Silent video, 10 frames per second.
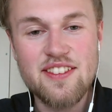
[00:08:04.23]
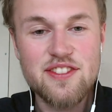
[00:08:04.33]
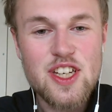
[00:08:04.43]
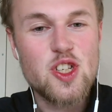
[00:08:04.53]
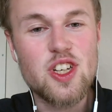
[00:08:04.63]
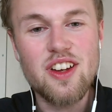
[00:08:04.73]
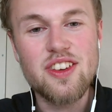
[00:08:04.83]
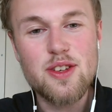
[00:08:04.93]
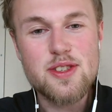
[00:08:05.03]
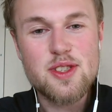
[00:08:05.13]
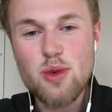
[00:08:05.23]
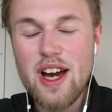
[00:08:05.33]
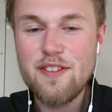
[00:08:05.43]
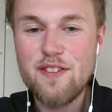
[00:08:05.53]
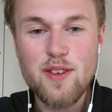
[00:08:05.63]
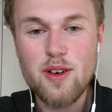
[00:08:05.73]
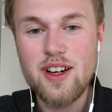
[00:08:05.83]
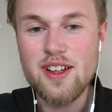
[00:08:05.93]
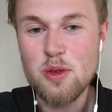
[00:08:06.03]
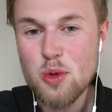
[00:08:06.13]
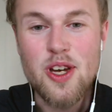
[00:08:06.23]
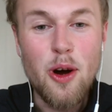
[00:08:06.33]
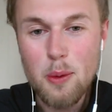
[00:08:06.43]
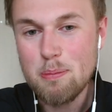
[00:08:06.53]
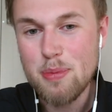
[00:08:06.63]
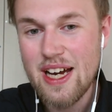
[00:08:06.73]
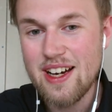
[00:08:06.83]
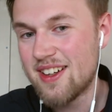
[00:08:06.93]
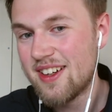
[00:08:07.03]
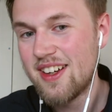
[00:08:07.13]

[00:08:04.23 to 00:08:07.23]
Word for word: a vision to strive for, an utopia.